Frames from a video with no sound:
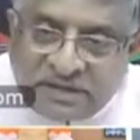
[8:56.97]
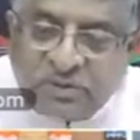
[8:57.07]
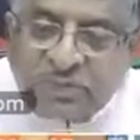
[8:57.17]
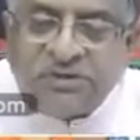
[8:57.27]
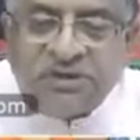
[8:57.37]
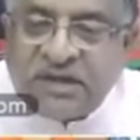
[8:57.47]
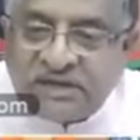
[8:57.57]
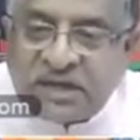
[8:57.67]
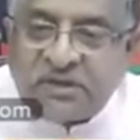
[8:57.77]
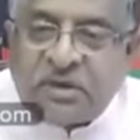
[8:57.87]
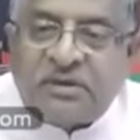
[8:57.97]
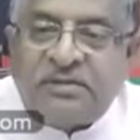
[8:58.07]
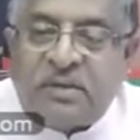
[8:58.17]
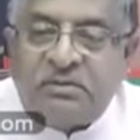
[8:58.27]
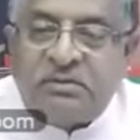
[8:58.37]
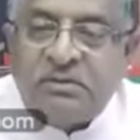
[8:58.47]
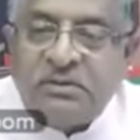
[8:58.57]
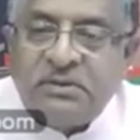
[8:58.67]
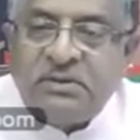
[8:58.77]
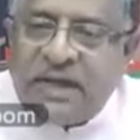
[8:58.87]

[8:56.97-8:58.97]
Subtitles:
education, health I talked about.